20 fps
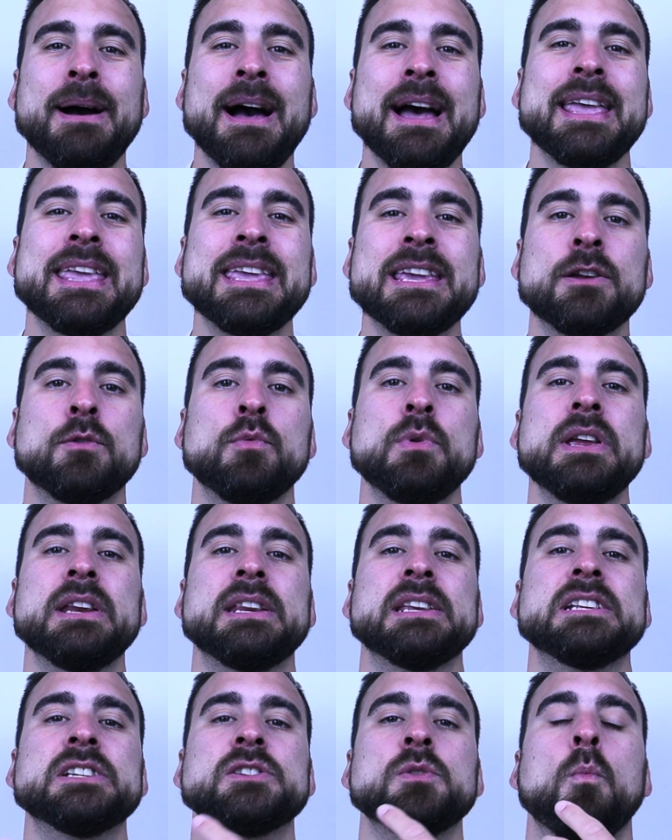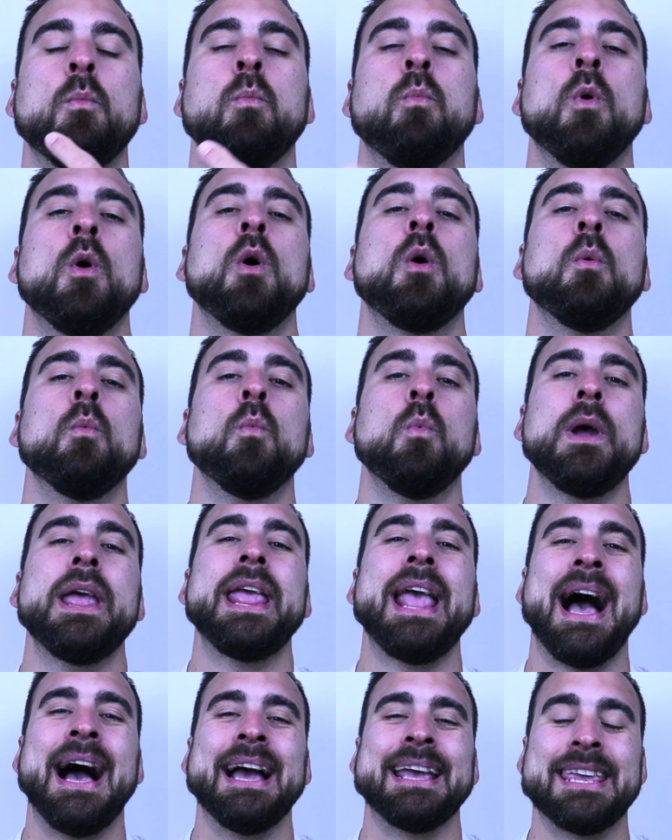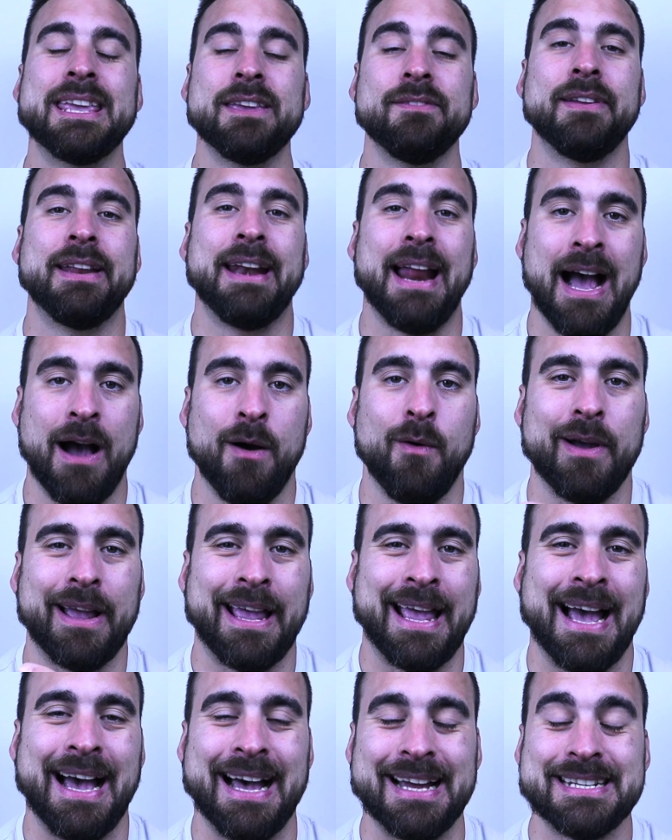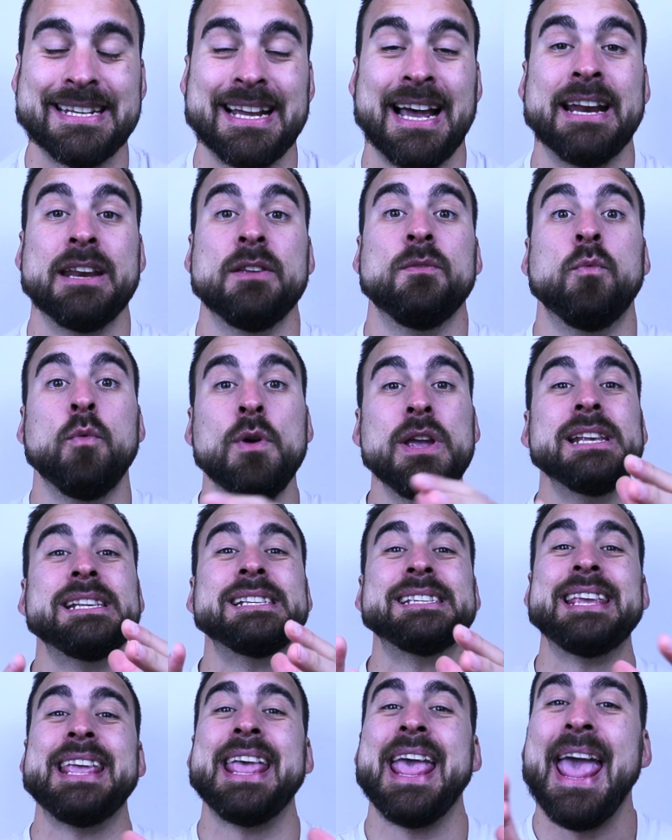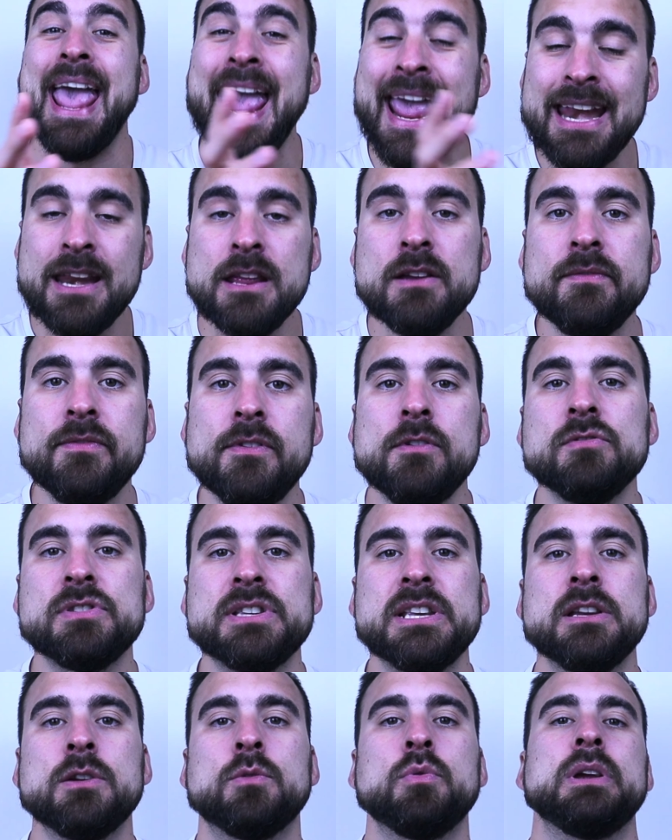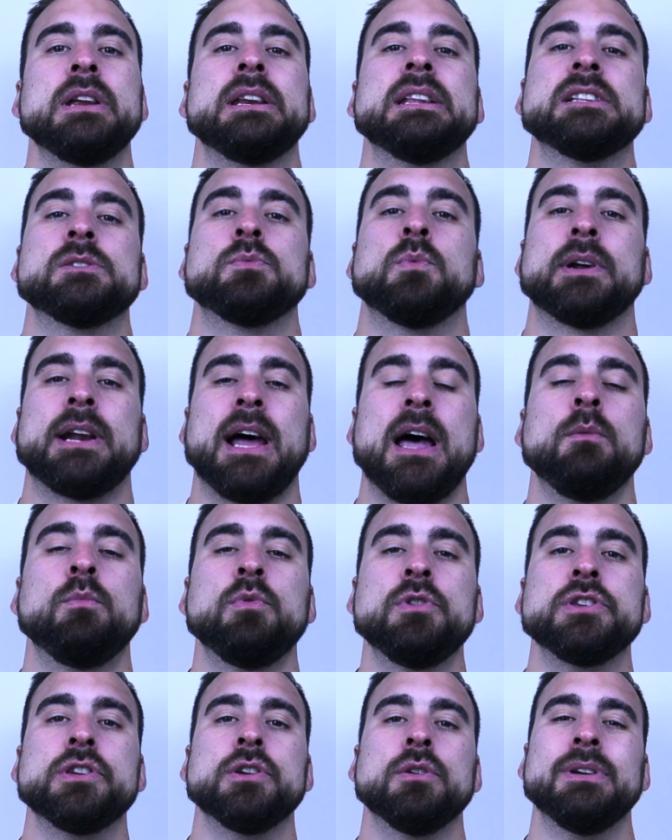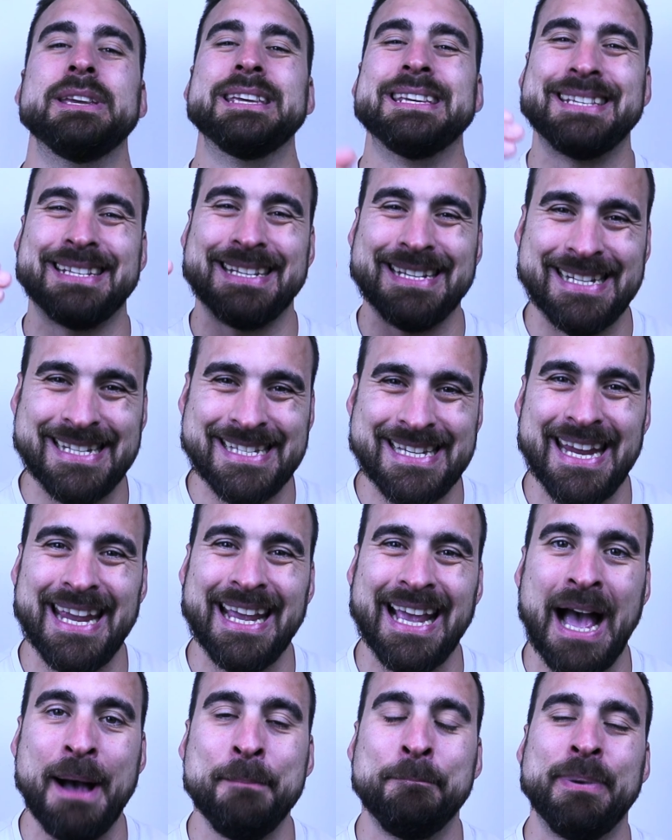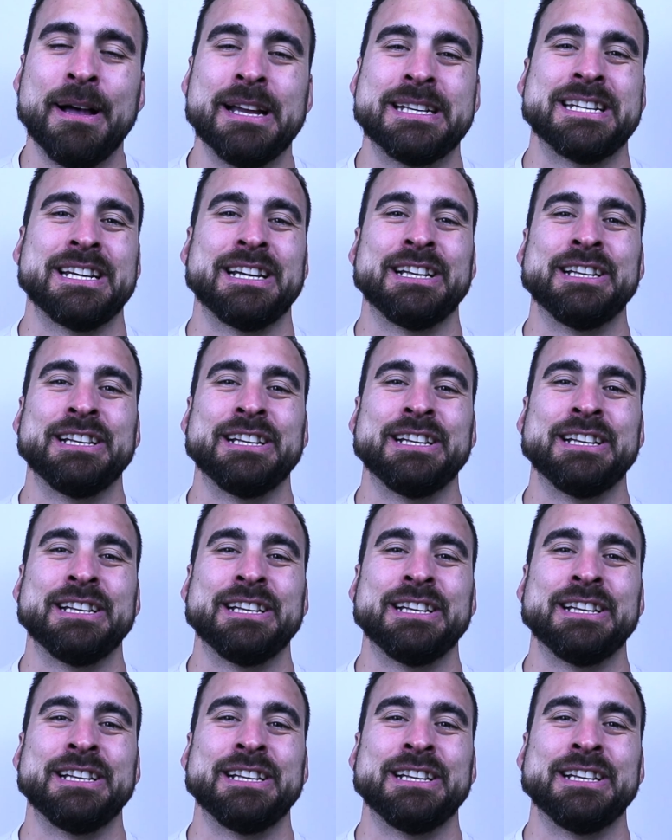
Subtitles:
by ingredient what we are giving our cat. And if we see any of those ingredients, what I want you is to seek a better